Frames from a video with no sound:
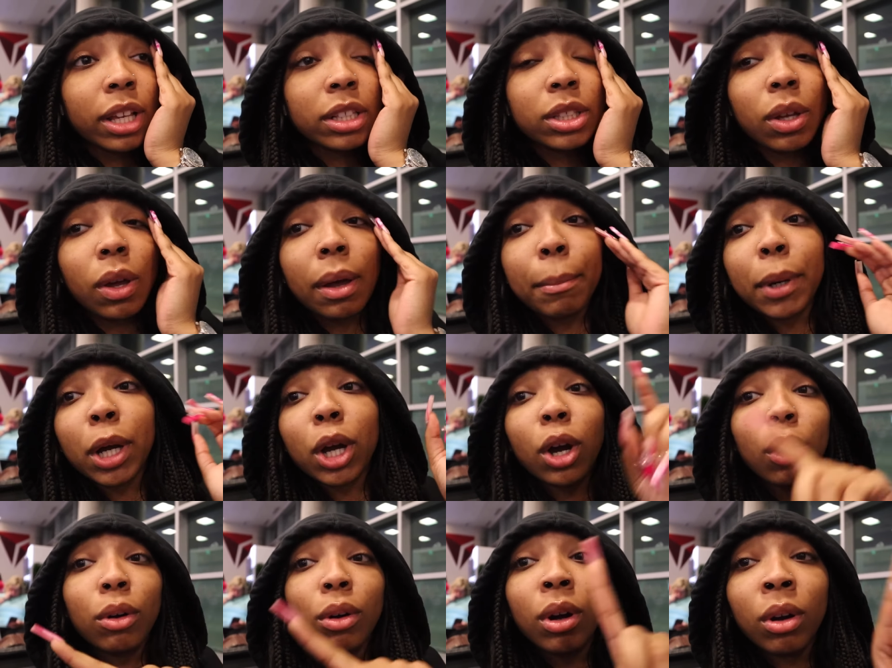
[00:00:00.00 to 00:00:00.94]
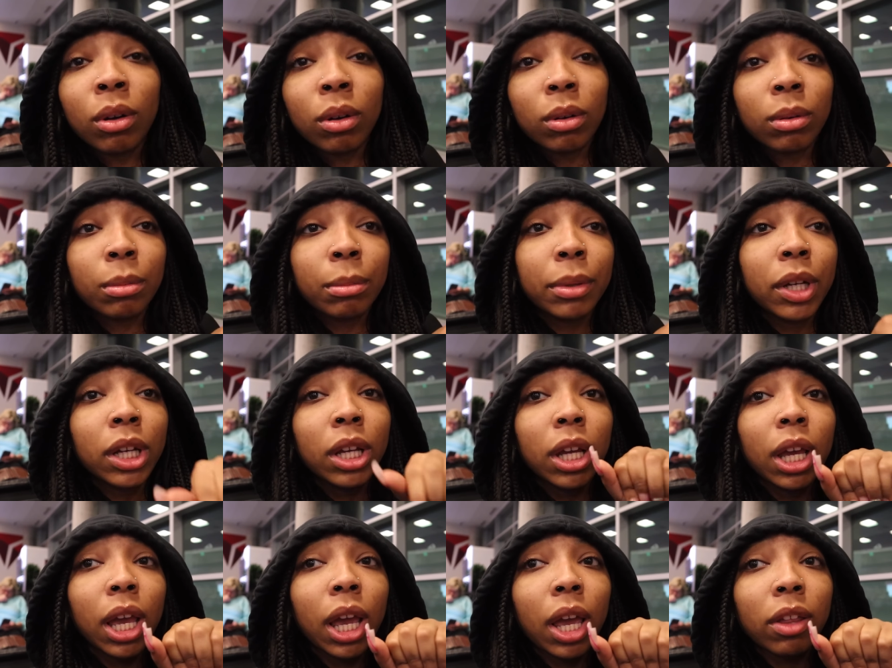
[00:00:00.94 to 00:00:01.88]
So I'm going to go home
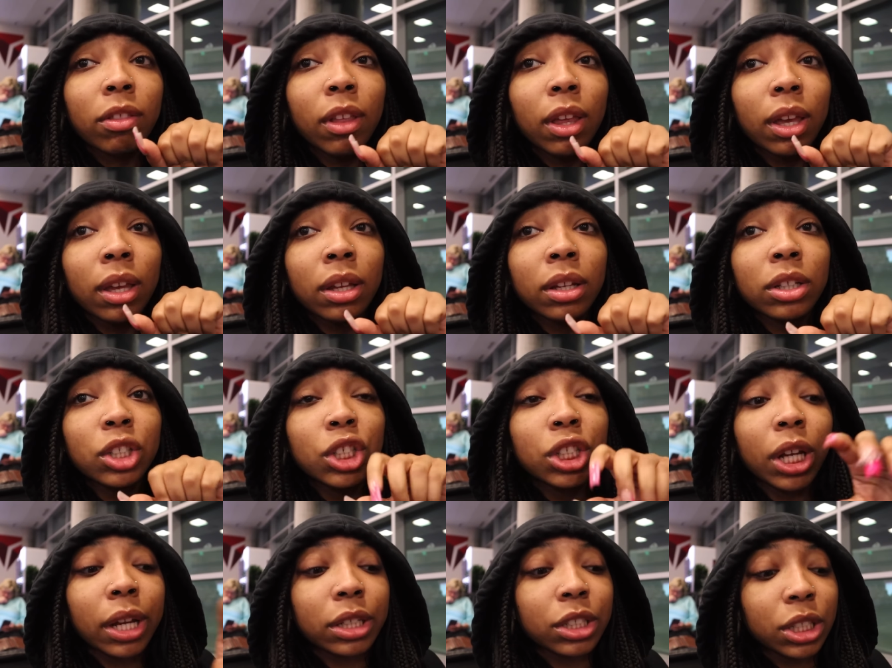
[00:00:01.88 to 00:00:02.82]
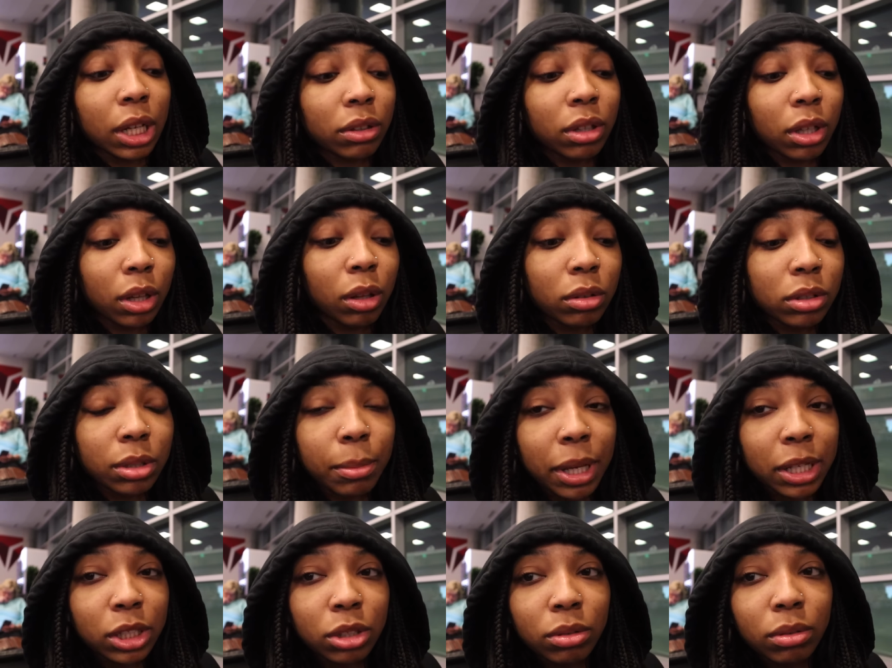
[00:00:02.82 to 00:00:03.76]
and then change out the clothes in
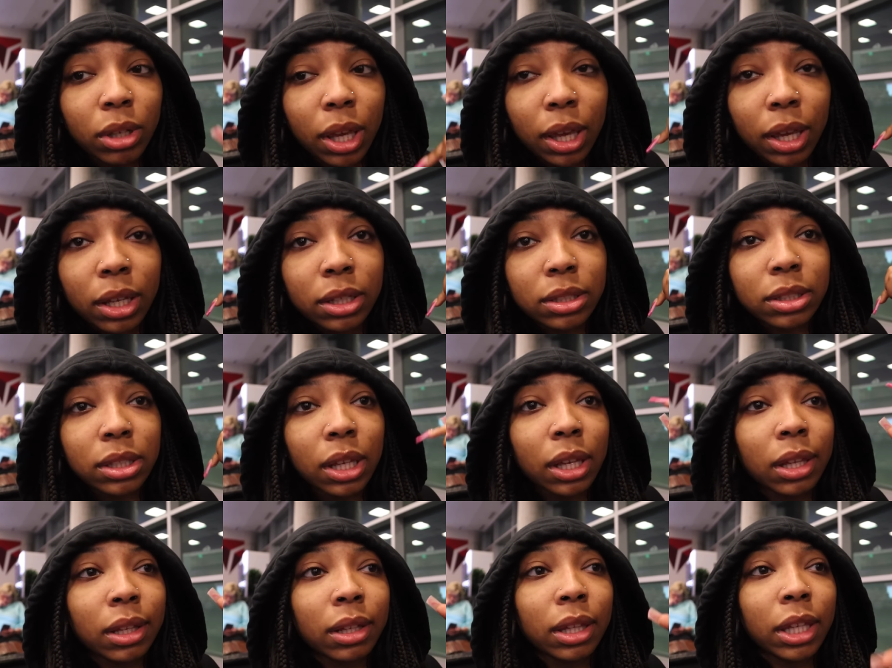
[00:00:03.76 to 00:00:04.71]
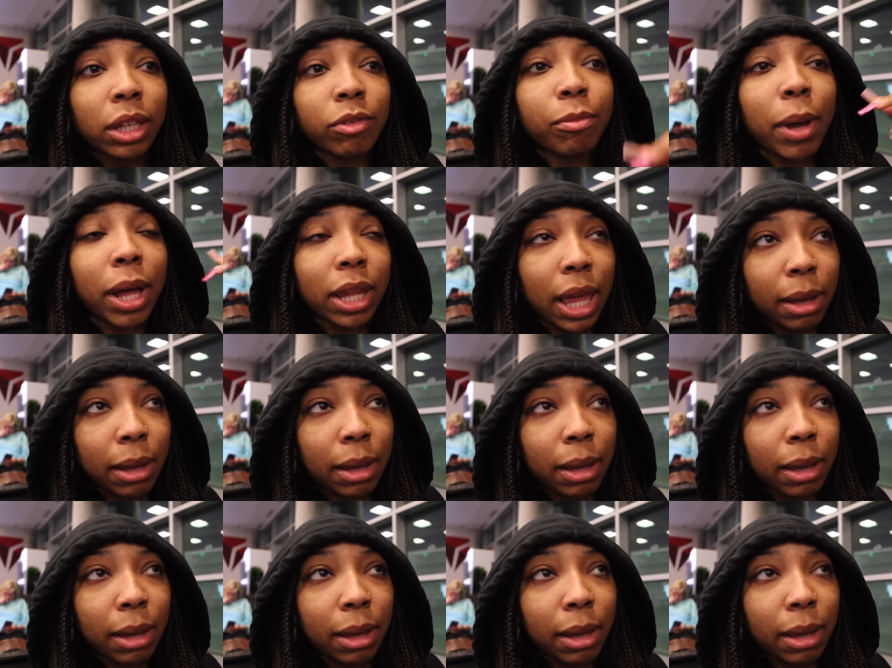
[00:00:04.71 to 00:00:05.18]
my suitcase and leave my